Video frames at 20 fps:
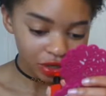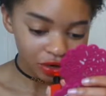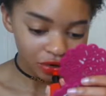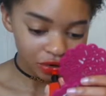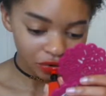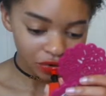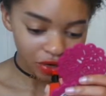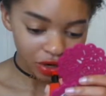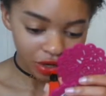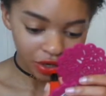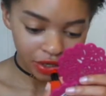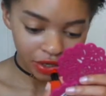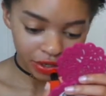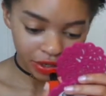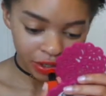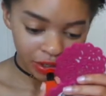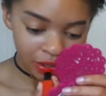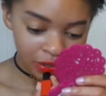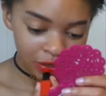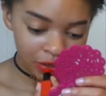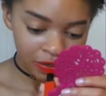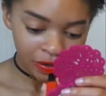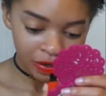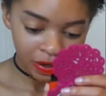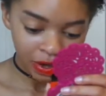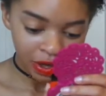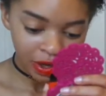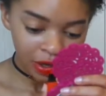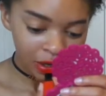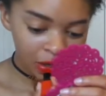
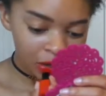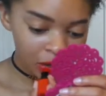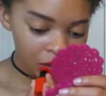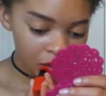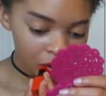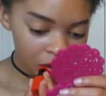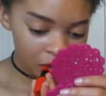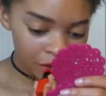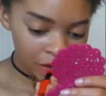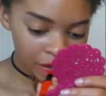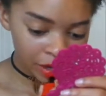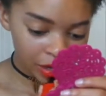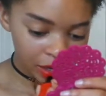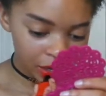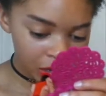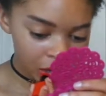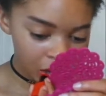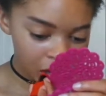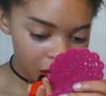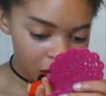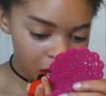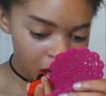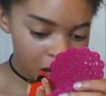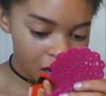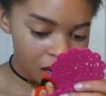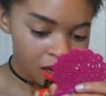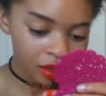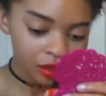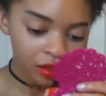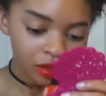
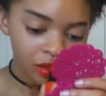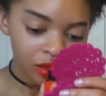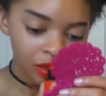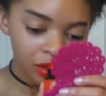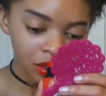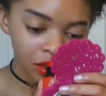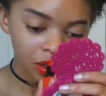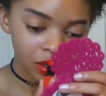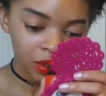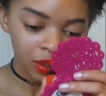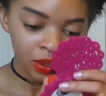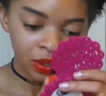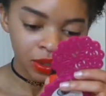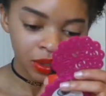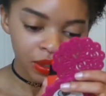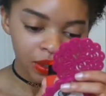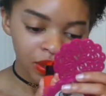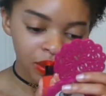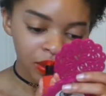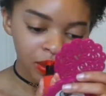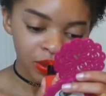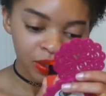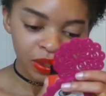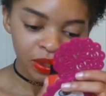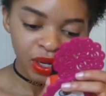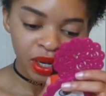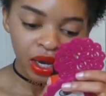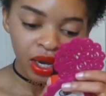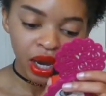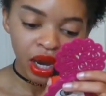
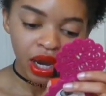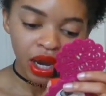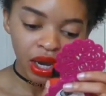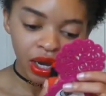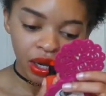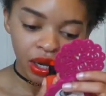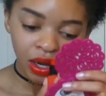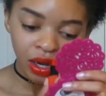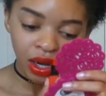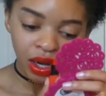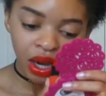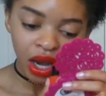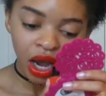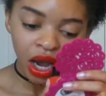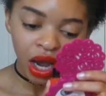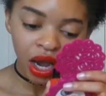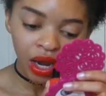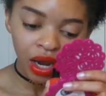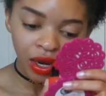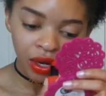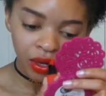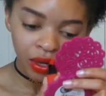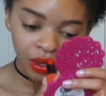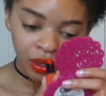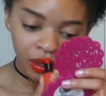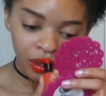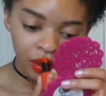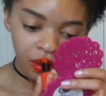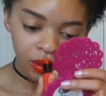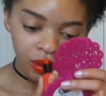
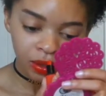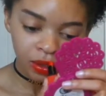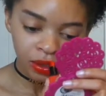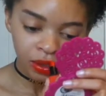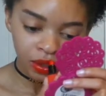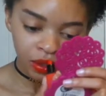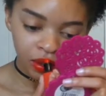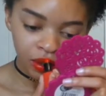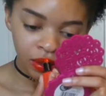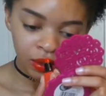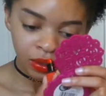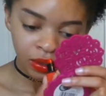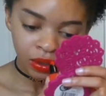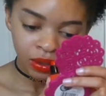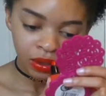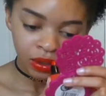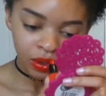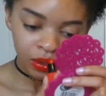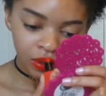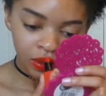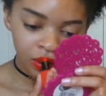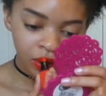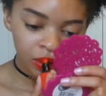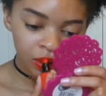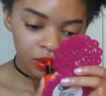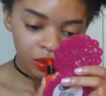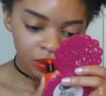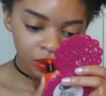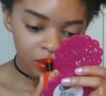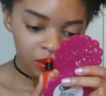
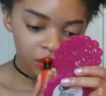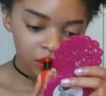This person isn't speaking.